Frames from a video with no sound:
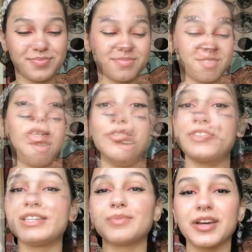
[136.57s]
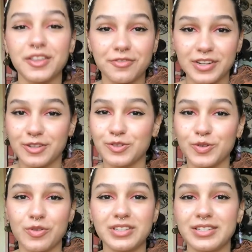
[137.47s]
So if you've seen my other videos, you
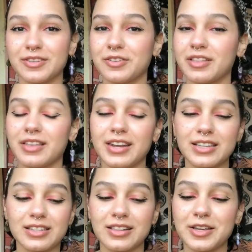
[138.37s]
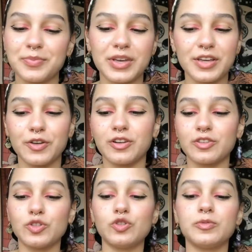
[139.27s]
know the deal. In the next clip, you're going to
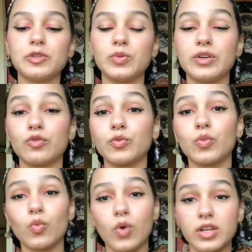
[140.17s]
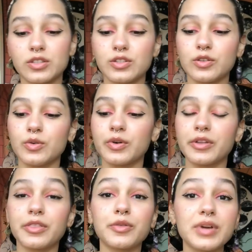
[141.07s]
choose between group 1, 2,
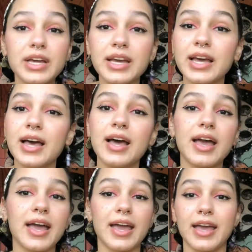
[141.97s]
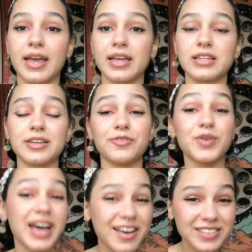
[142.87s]
or 3. And if you
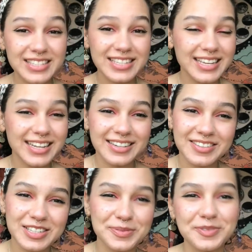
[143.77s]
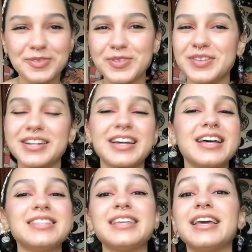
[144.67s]
haven't seen any of this before,
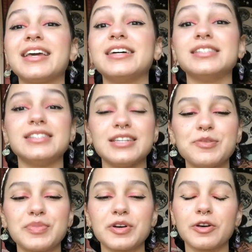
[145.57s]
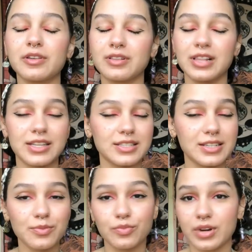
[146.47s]
take a deep
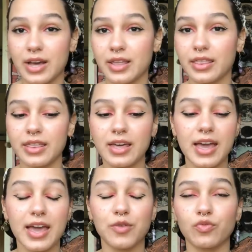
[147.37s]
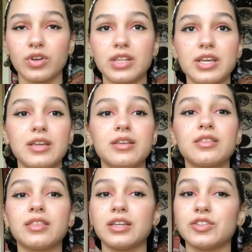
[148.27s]
cleansing breath and really
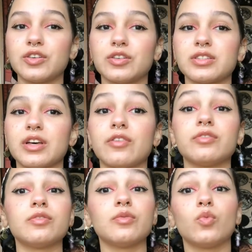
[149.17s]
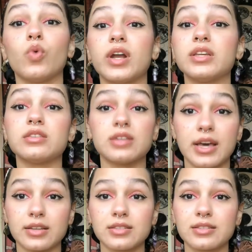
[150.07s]
think to yourself, what is
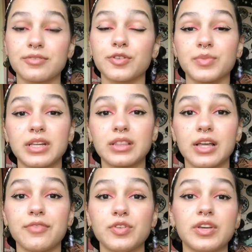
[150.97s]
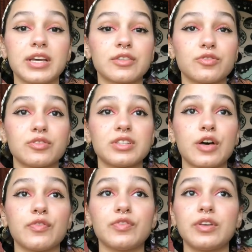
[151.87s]
next for me in love? You can ask yourself,
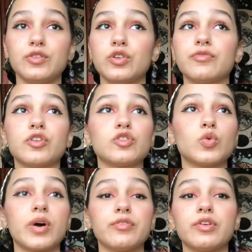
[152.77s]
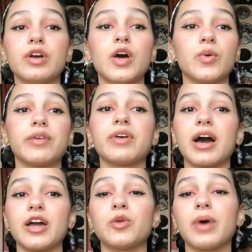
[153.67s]
universe, whoever, whatever
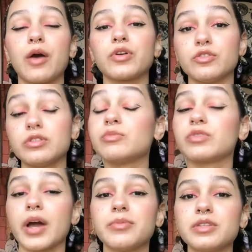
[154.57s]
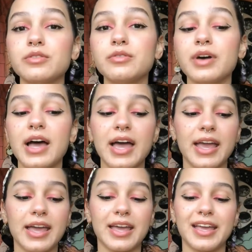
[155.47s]
higher power you subscribe to,
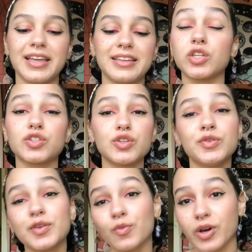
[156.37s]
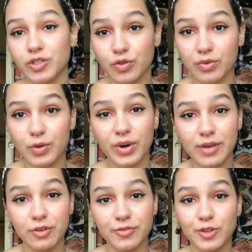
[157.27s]
and watch 2, you can watch 3,
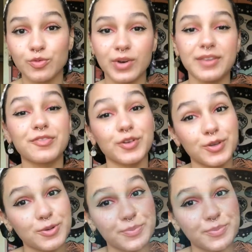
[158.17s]
whatever feels right for you.